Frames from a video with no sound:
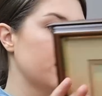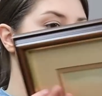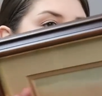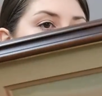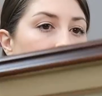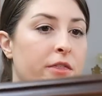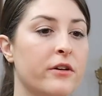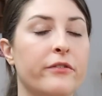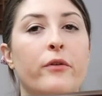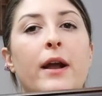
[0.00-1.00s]
So I
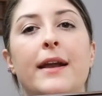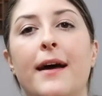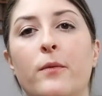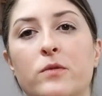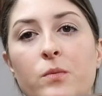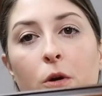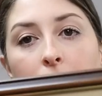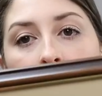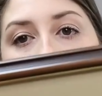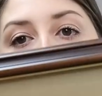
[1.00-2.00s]
thought $4.99 was
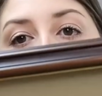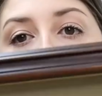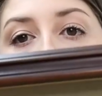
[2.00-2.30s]
worth it.